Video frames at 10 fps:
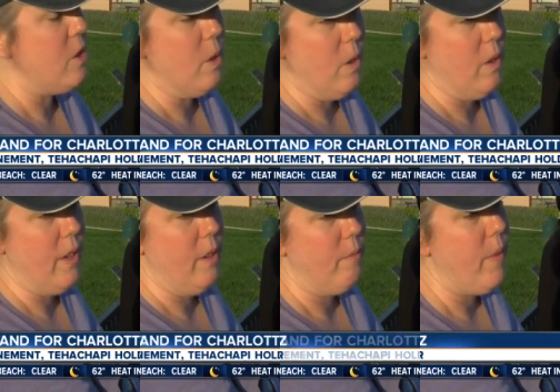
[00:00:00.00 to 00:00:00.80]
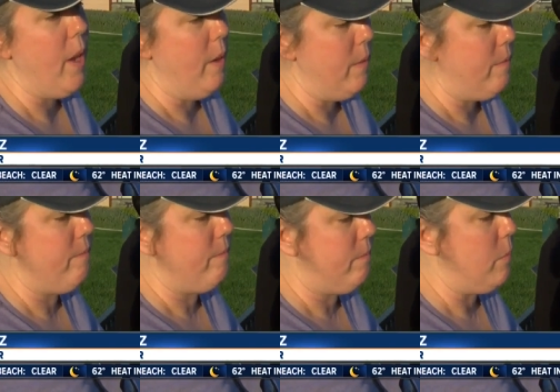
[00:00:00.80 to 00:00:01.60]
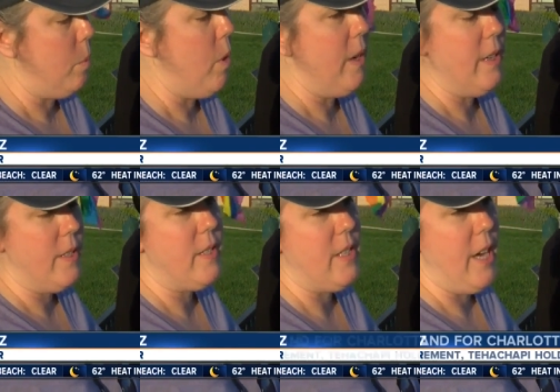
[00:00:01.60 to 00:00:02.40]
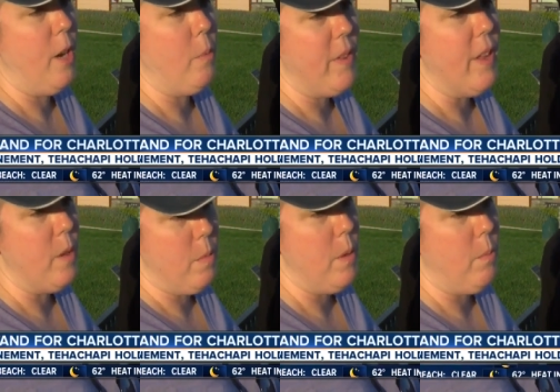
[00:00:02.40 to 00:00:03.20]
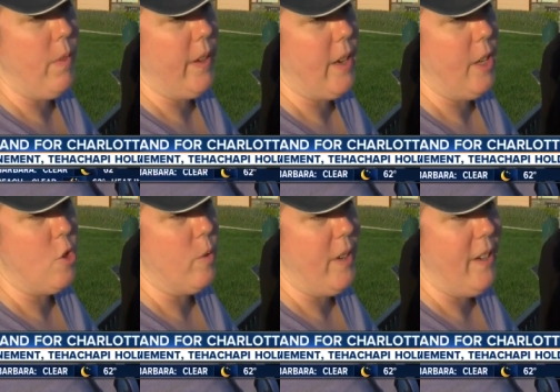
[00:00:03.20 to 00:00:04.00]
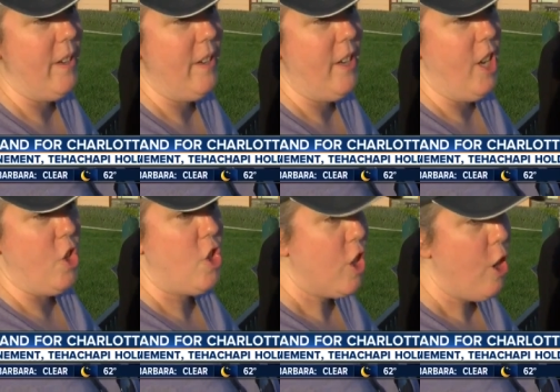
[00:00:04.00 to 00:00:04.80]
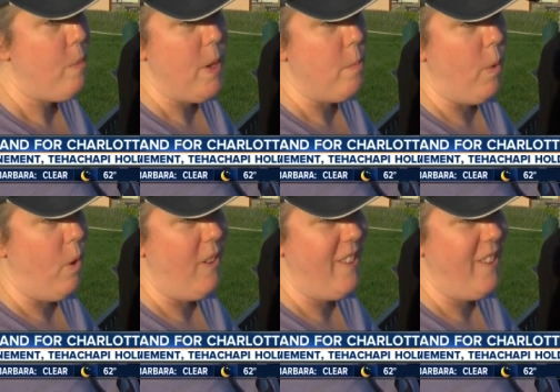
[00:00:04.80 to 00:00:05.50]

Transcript: heard and, and we wanted to stand with other people in the country and show people.